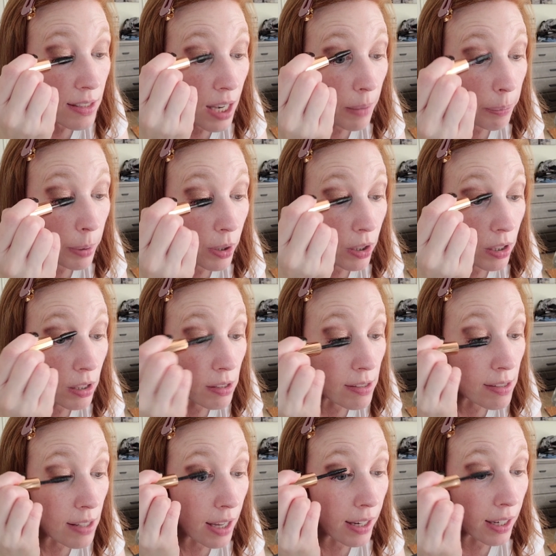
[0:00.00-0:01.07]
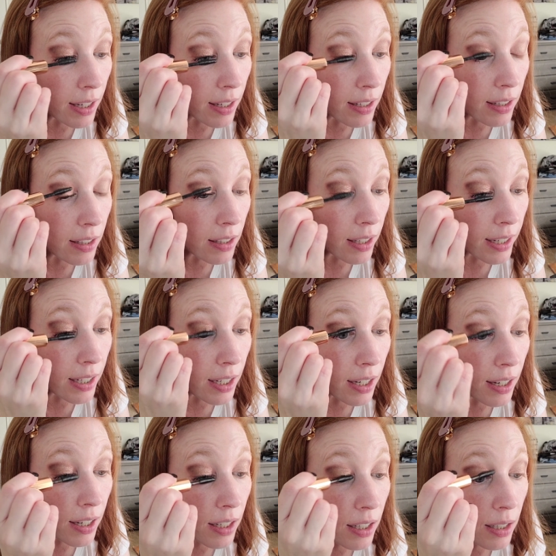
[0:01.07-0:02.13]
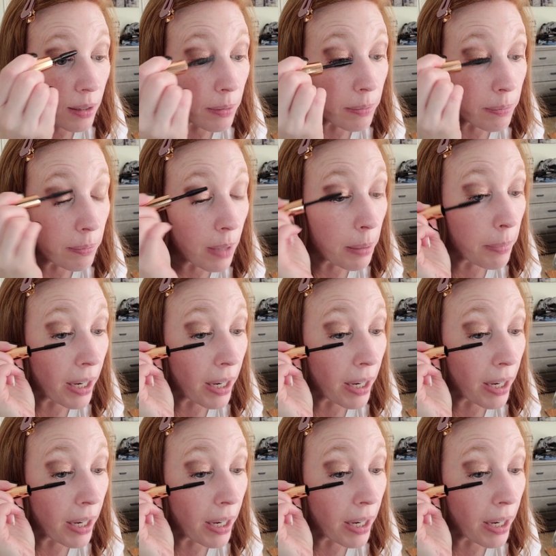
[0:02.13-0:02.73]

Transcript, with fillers: temples and like uh, my